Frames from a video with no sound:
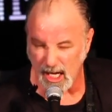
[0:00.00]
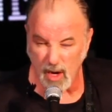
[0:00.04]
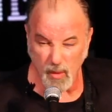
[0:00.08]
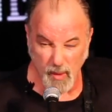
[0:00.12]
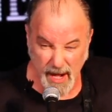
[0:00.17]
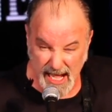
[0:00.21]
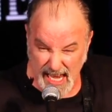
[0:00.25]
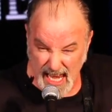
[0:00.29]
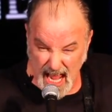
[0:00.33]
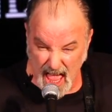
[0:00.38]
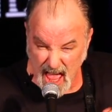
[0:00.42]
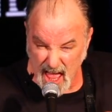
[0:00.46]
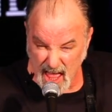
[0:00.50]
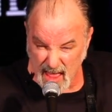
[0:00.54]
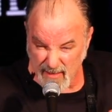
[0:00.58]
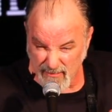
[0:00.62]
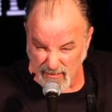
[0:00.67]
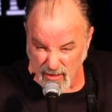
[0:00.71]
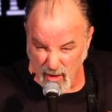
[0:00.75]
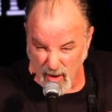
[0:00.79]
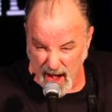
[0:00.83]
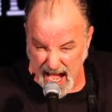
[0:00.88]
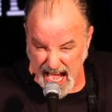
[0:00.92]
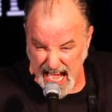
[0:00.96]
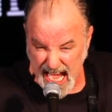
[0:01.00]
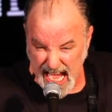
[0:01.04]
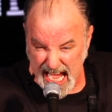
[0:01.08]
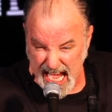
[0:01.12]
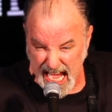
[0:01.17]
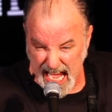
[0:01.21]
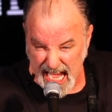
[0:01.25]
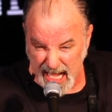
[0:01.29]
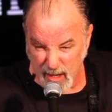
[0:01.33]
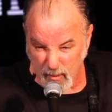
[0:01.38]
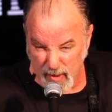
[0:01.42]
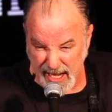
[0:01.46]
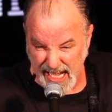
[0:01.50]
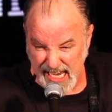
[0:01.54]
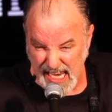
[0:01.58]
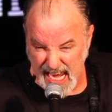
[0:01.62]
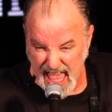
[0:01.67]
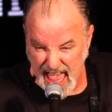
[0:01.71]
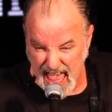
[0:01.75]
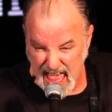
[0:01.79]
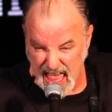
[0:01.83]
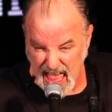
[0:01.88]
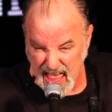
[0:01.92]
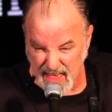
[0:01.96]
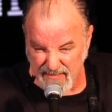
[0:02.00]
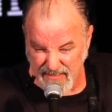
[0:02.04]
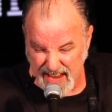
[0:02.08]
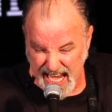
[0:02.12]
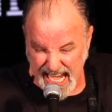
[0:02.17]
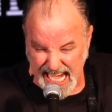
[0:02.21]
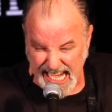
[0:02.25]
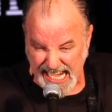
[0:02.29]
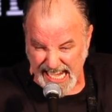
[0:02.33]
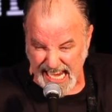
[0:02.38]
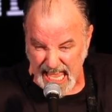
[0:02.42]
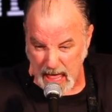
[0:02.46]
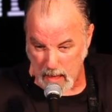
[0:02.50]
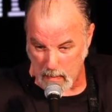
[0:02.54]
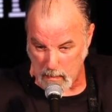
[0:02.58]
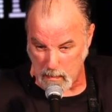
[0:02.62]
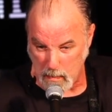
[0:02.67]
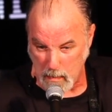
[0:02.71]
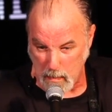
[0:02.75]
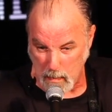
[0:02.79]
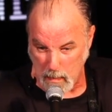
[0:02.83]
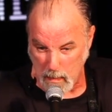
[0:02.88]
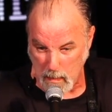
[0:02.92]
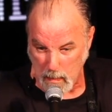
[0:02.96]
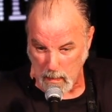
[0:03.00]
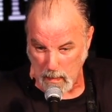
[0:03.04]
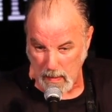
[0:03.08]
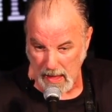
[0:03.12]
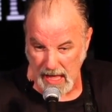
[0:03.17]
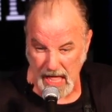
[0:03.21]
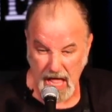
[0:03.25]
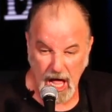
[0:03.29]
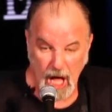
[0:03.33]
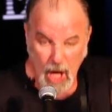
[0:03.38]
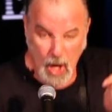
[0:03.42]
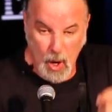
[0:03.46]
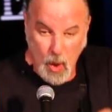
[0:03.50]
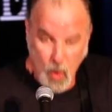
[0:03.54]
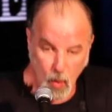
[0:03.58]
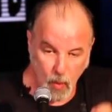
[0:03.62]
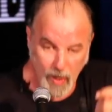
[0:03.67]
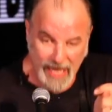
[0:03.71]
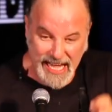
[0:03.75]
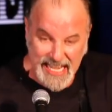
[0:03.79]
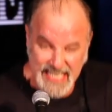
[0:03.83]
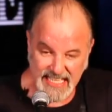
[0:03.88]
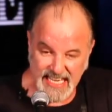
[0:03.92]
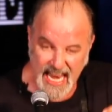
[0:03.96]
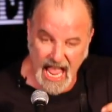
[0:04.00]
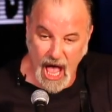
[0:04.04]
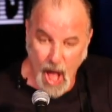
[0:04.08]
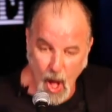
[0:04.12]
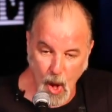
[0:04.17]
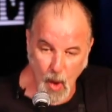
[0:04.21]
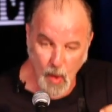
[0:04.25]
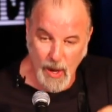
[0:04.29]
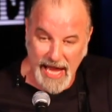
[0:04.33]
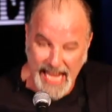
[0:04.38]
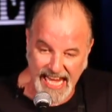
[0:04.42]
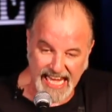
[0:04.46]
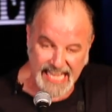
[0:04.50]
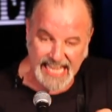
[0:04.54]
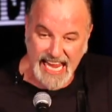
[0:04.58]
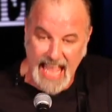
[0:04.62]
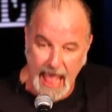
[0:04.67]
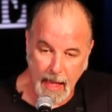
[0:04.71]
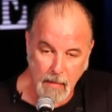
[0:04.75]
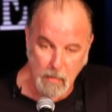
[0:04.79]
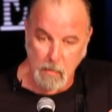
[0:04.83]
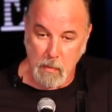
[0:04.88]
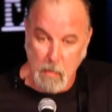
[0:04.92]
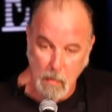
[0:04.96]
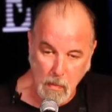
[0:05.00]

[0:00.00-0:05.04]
Oh, we love Greg. We love him. We know him.